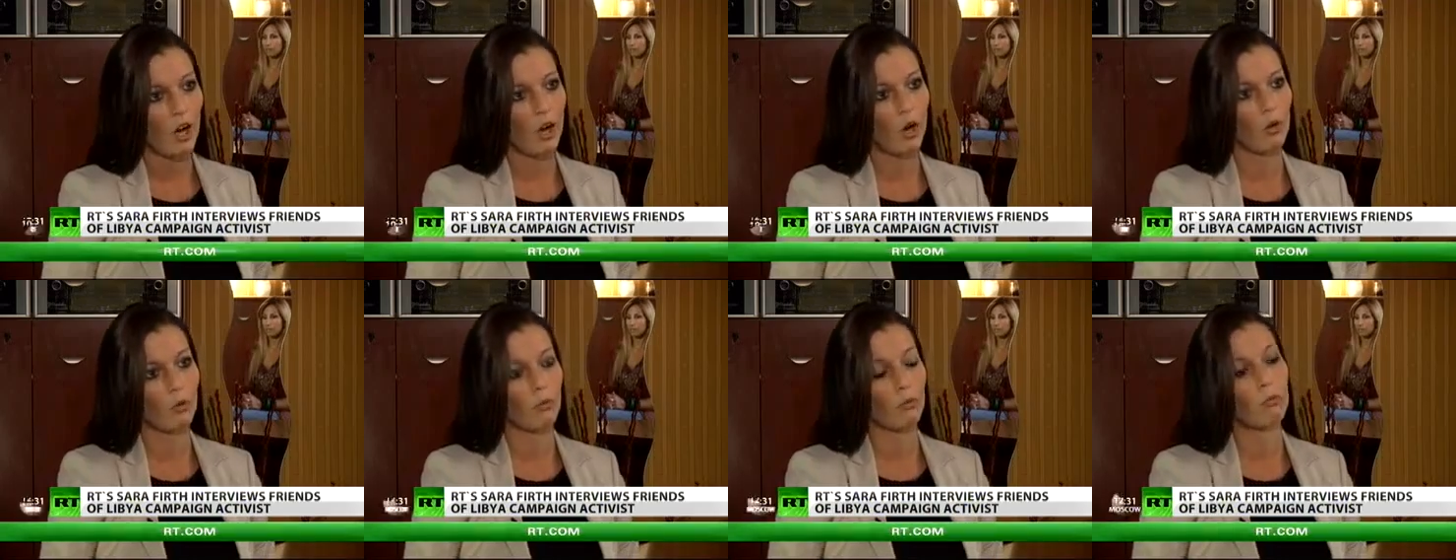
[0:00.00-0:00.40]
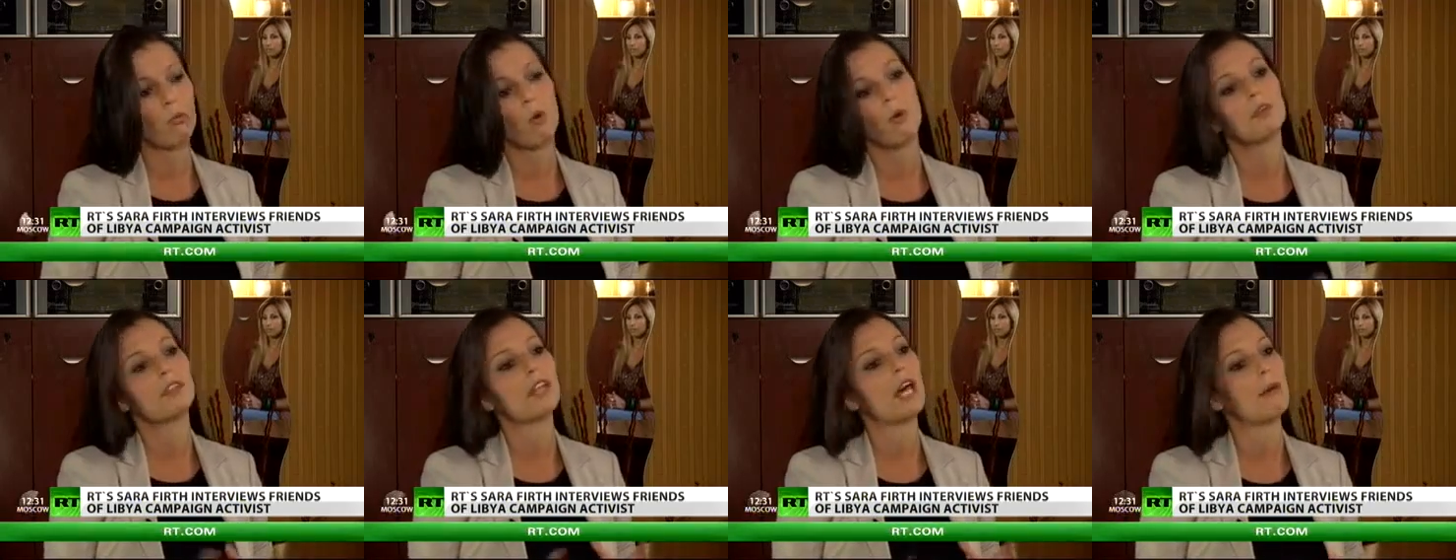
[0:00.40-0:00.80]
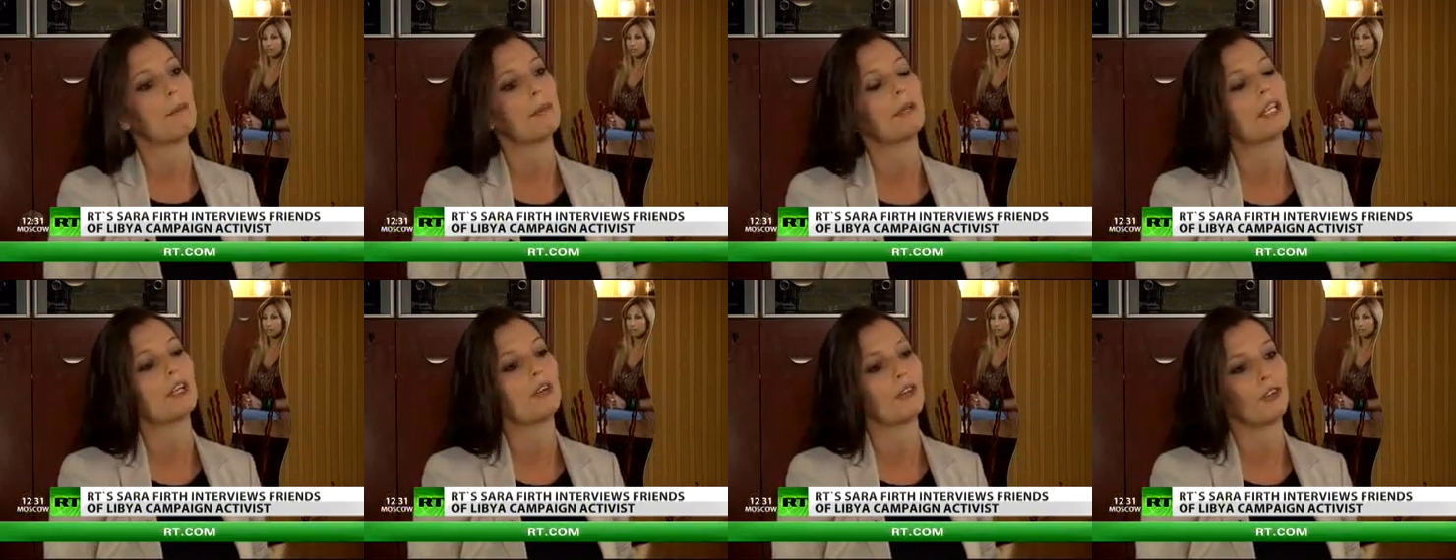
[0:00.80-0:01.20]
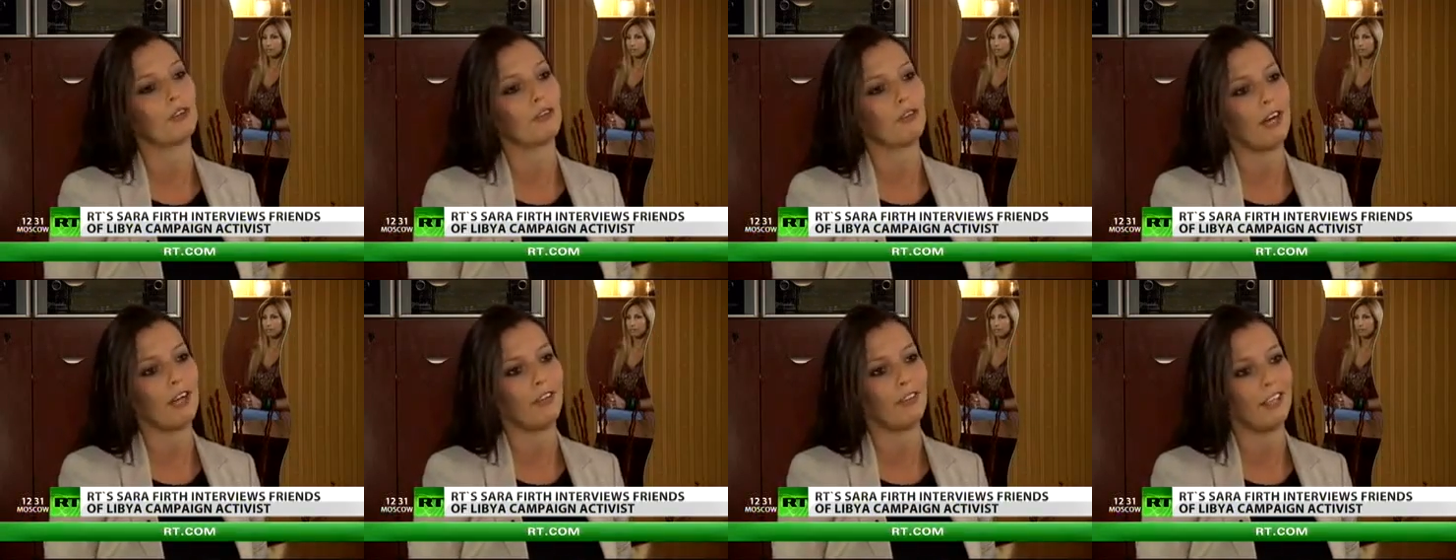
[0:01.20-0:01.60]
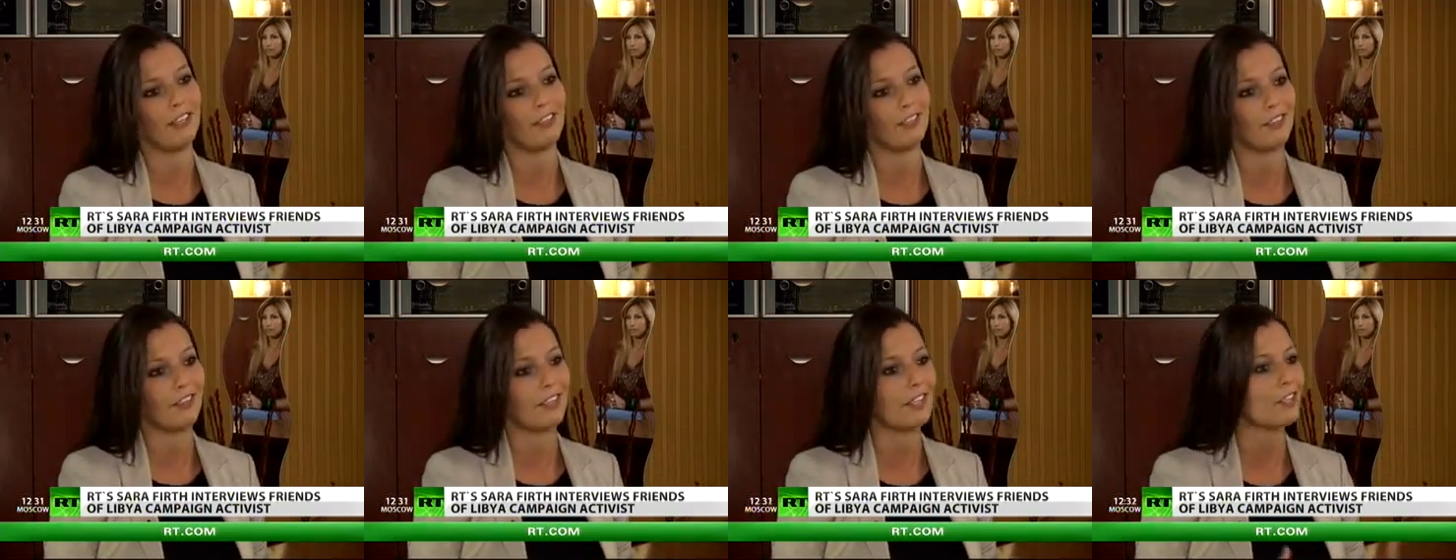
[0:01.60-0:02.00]
on what was happening on the ground
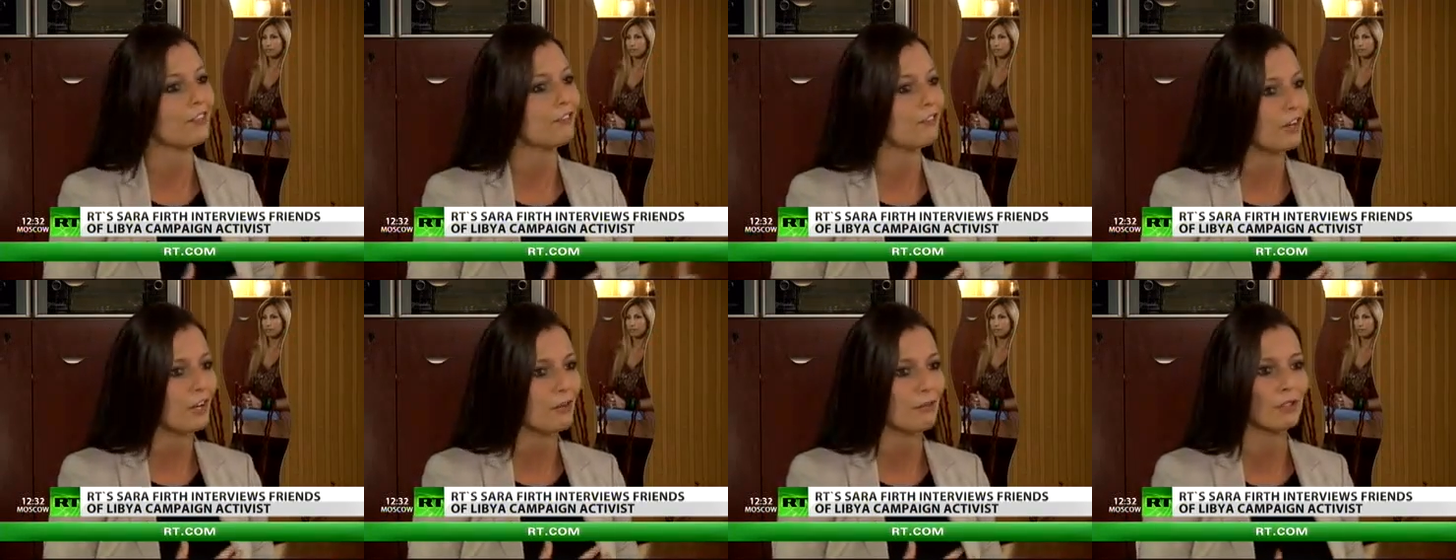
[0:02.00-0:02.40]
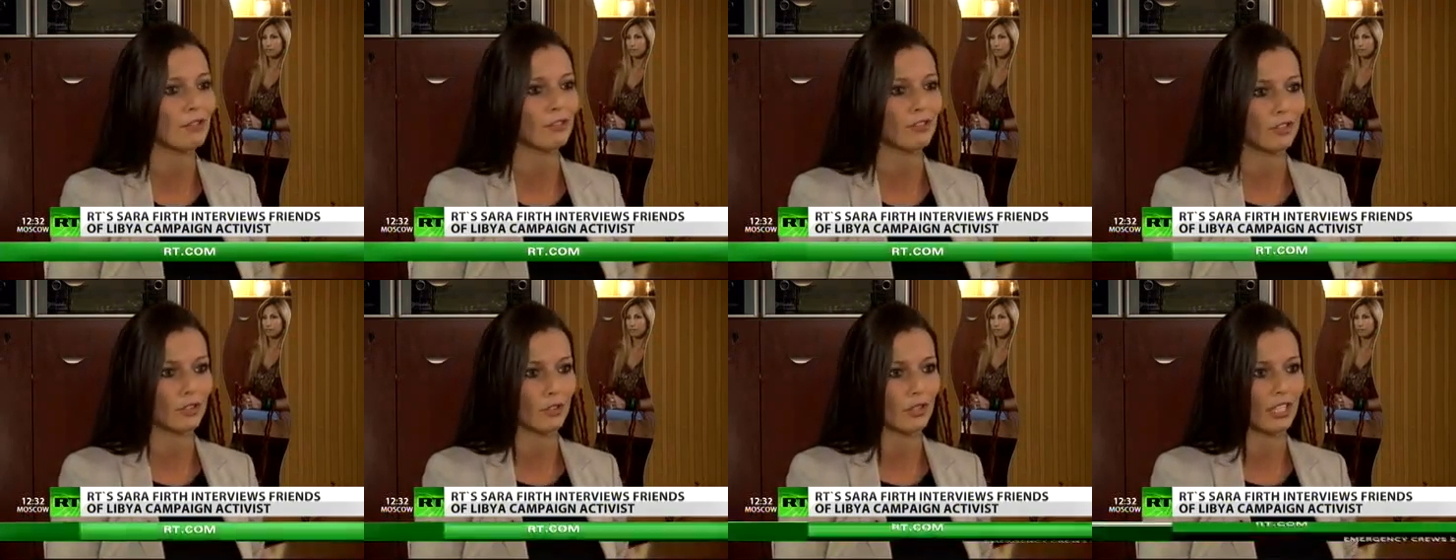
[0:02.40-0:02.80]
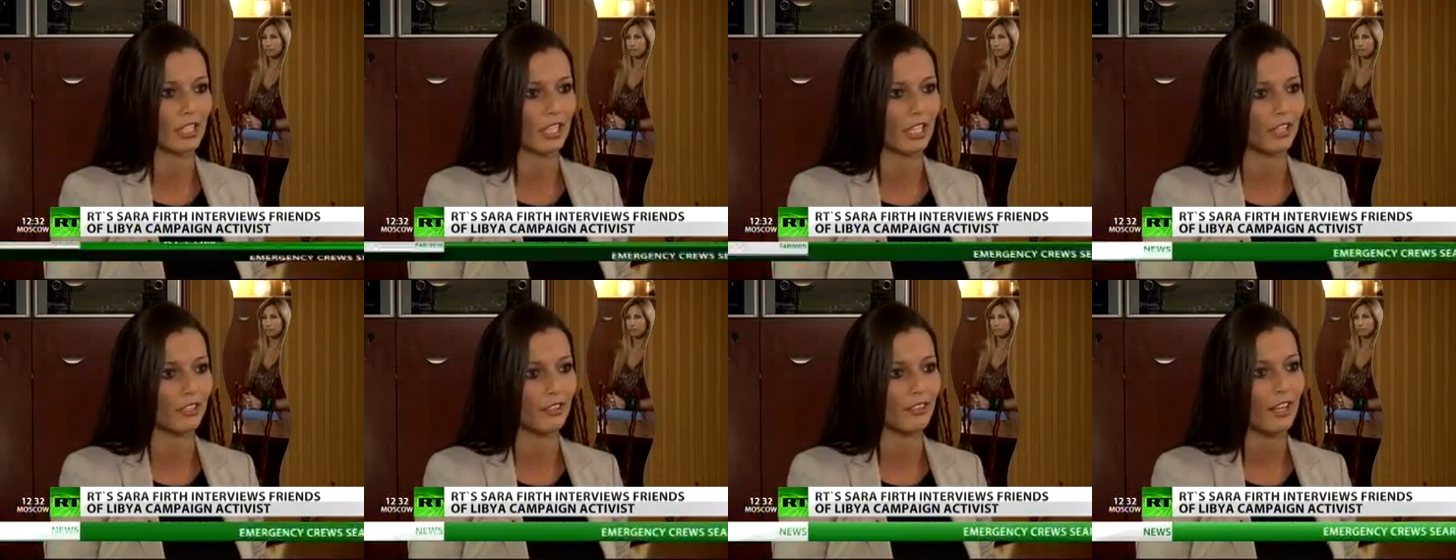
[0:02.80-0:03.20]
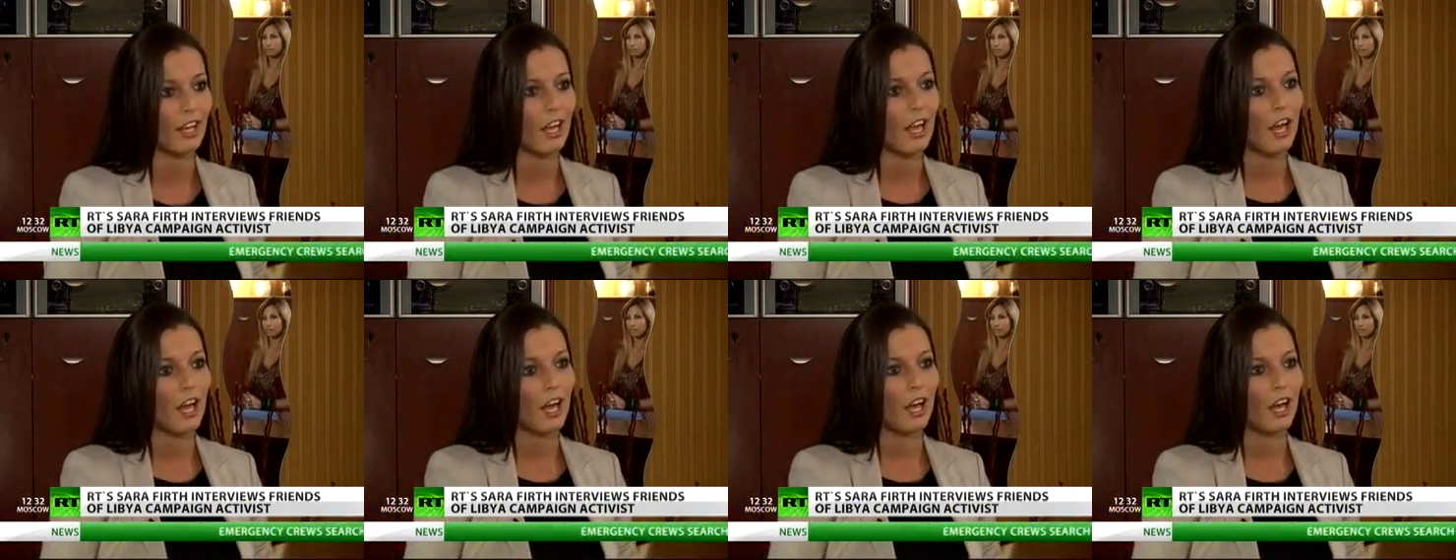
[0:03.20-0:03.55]
there. So thank you very much for joining us.